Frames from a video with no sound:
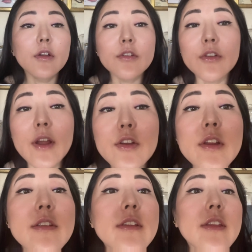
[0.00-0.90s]
So now you
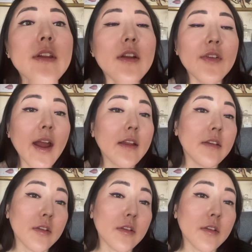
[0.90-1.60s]
can see that I've added